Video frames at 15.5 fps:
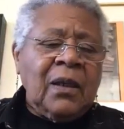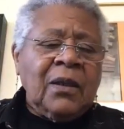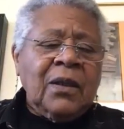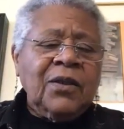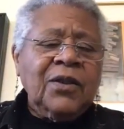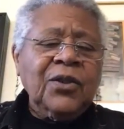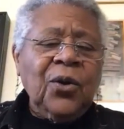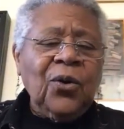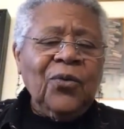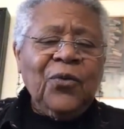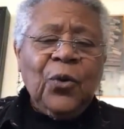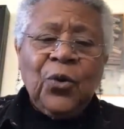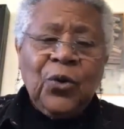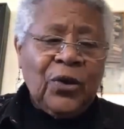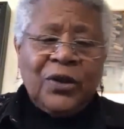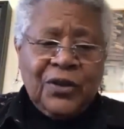So, of
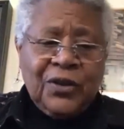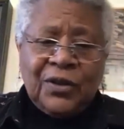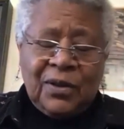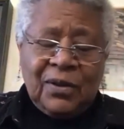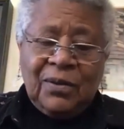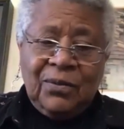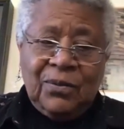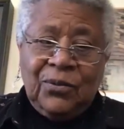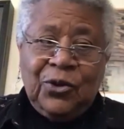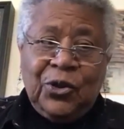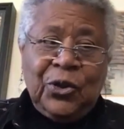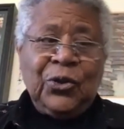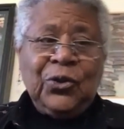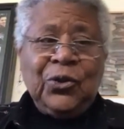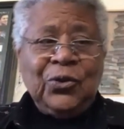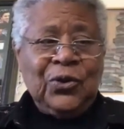course,
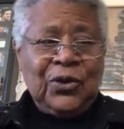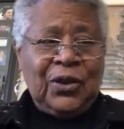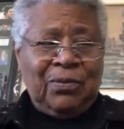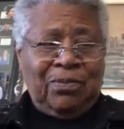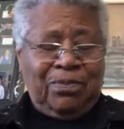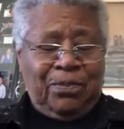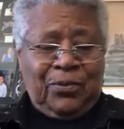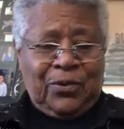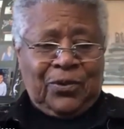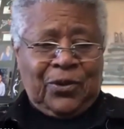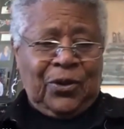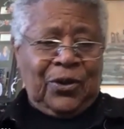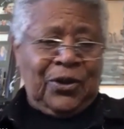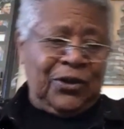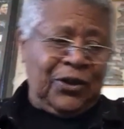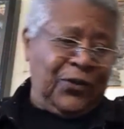to the
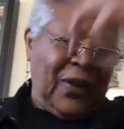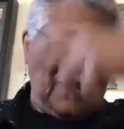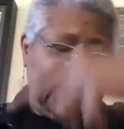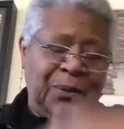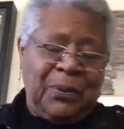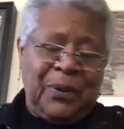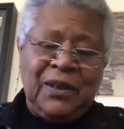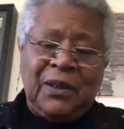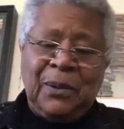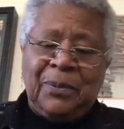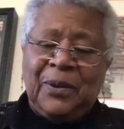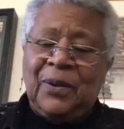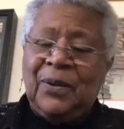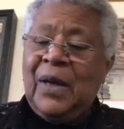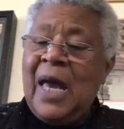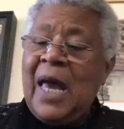girls' vice
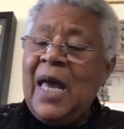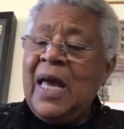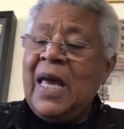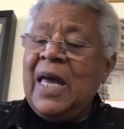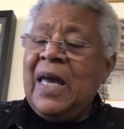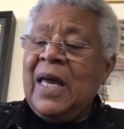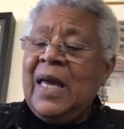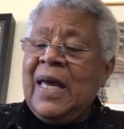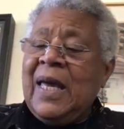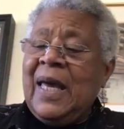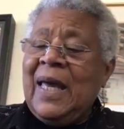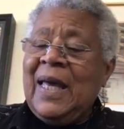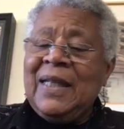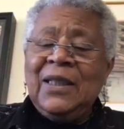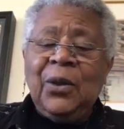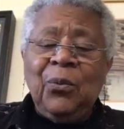principal,
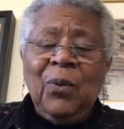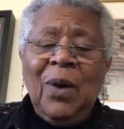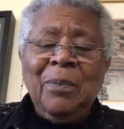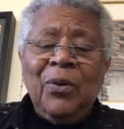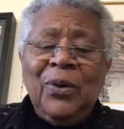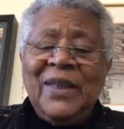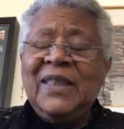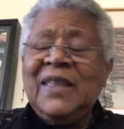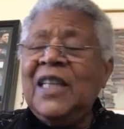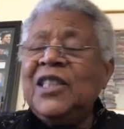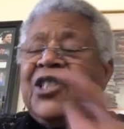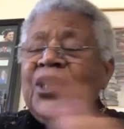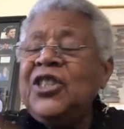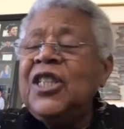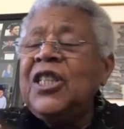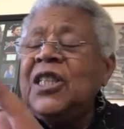and the one boy said,
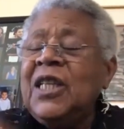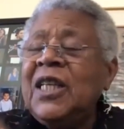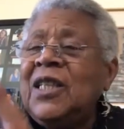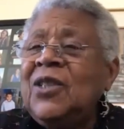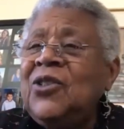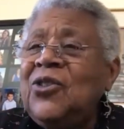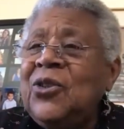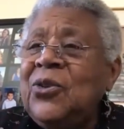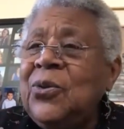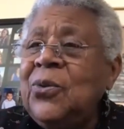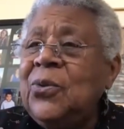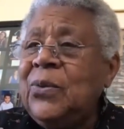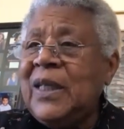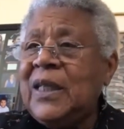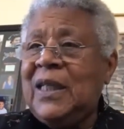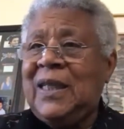She didn't
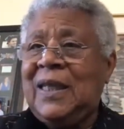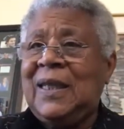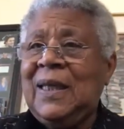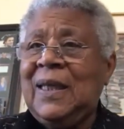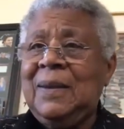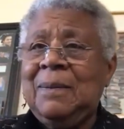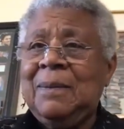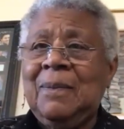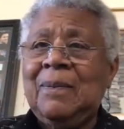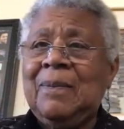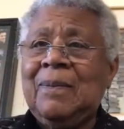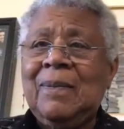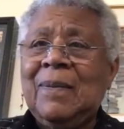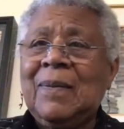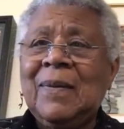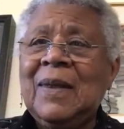do anything.
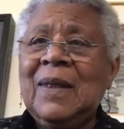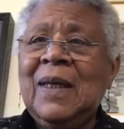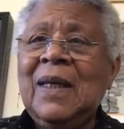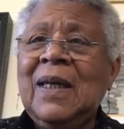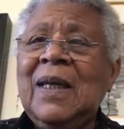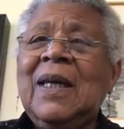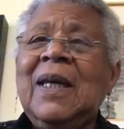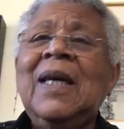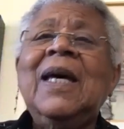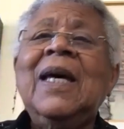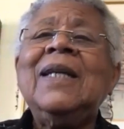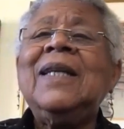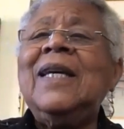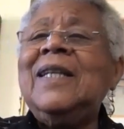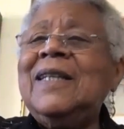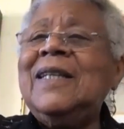And
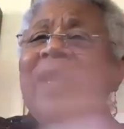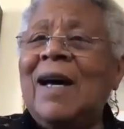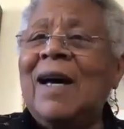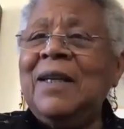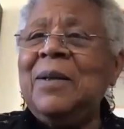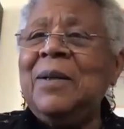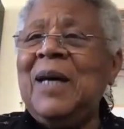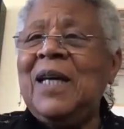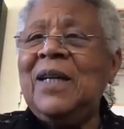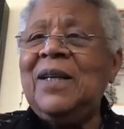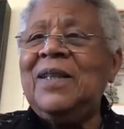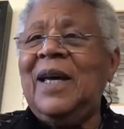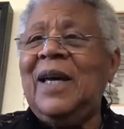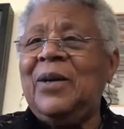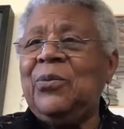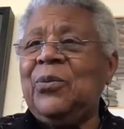they got him out of
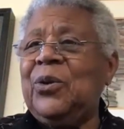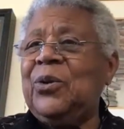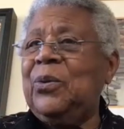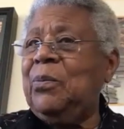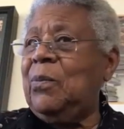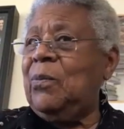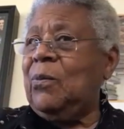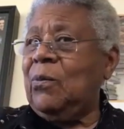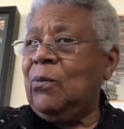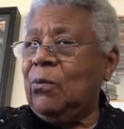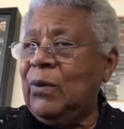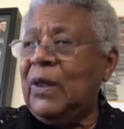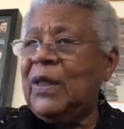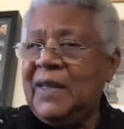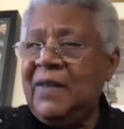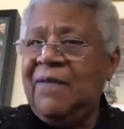that room
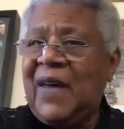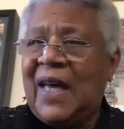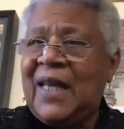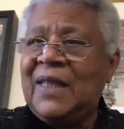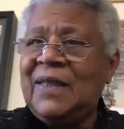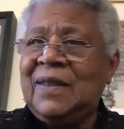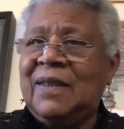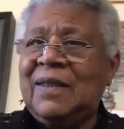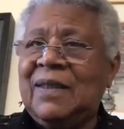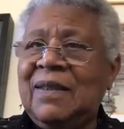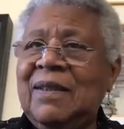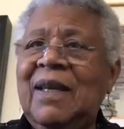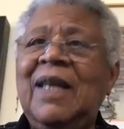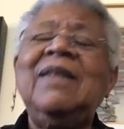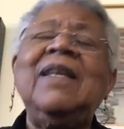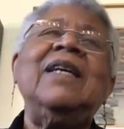really fast.
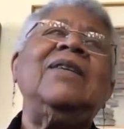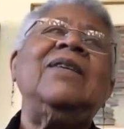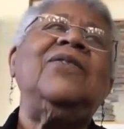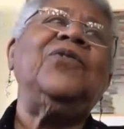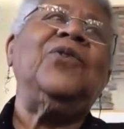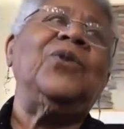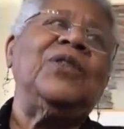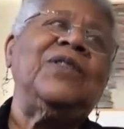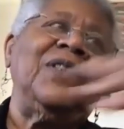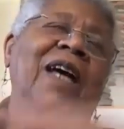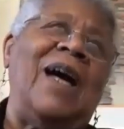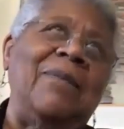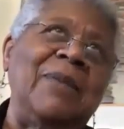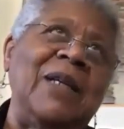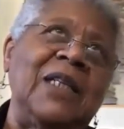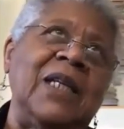And then, of course,
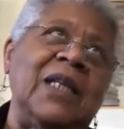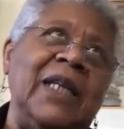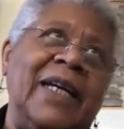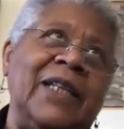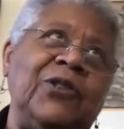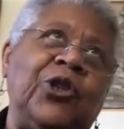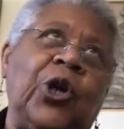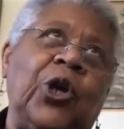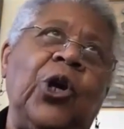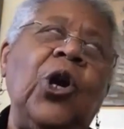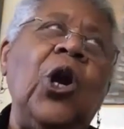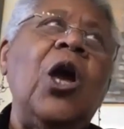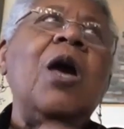got me to lecture.